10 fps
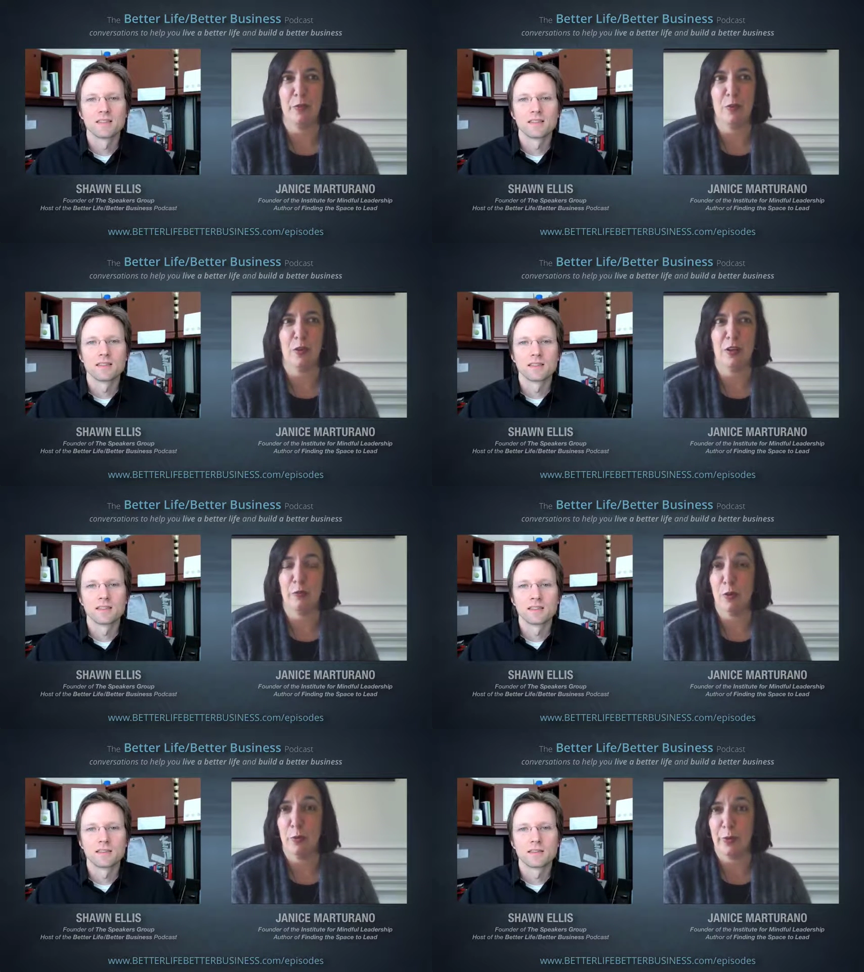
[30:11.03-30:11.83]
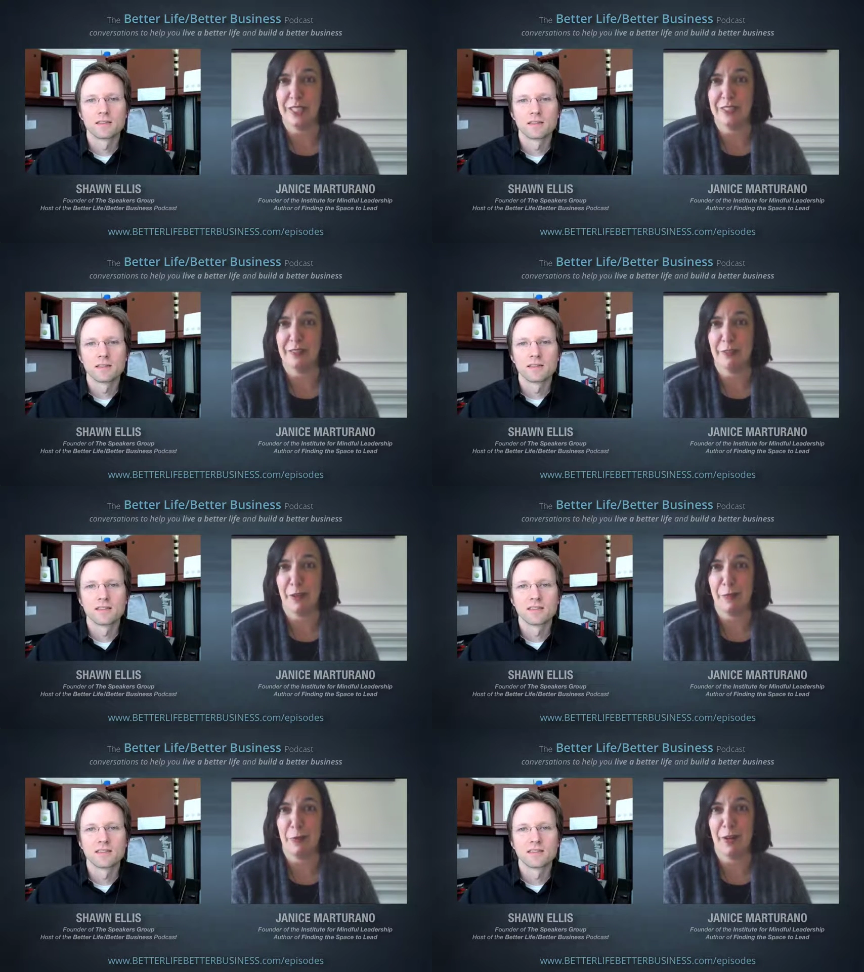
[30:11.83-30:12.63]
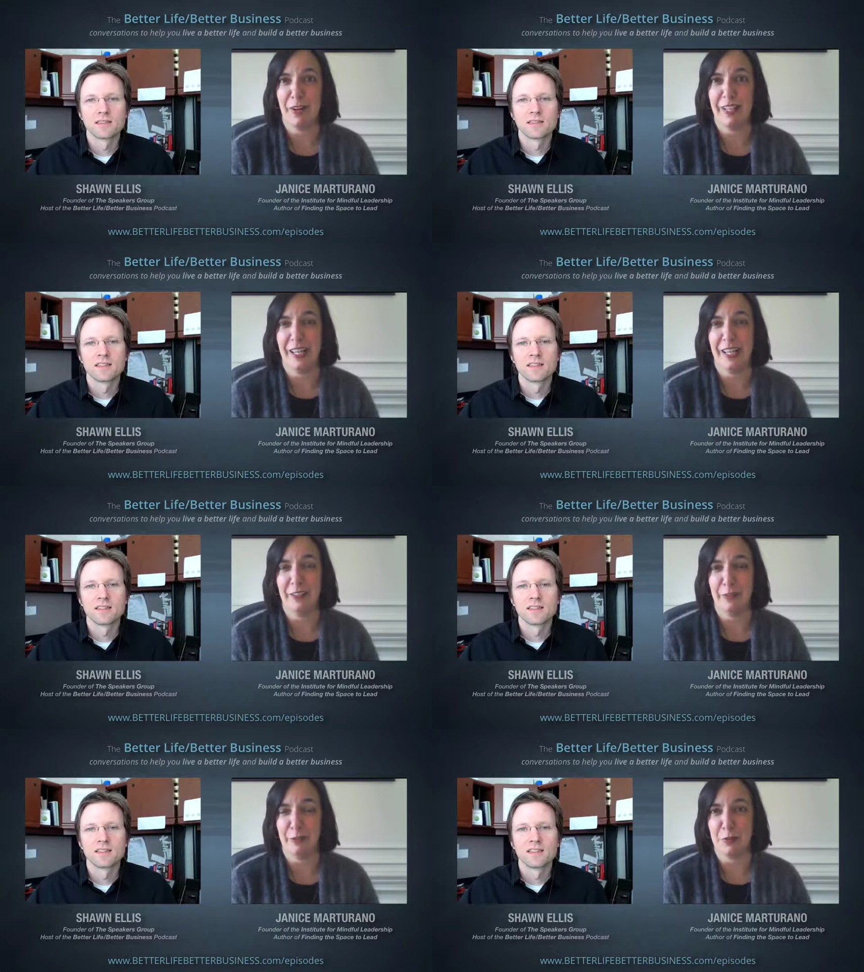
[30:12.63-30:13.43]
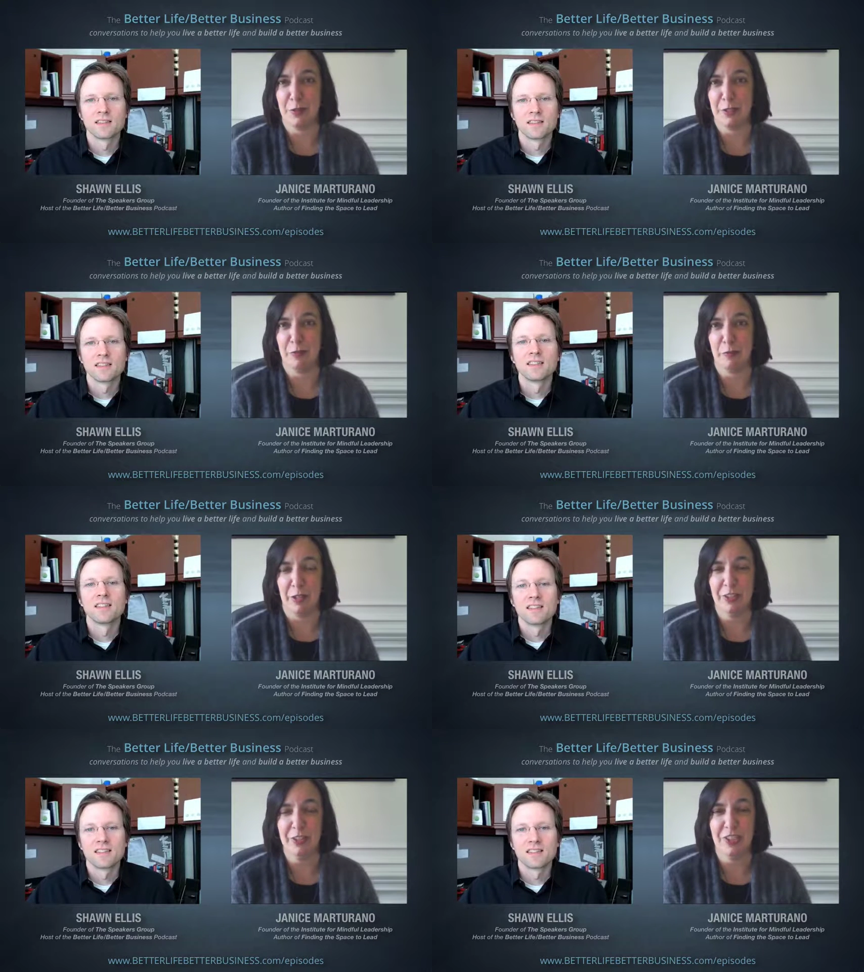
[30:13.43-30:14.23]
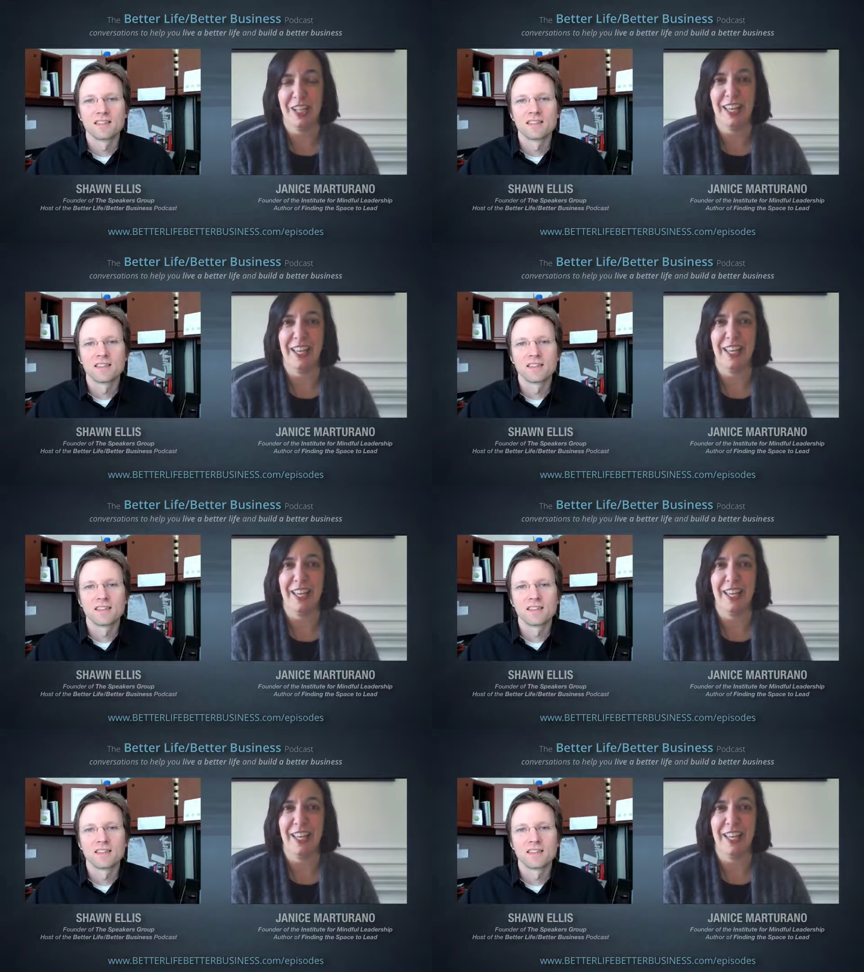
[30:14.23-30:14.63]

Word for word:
Speaker 1: for four weeks in February and the first week of March.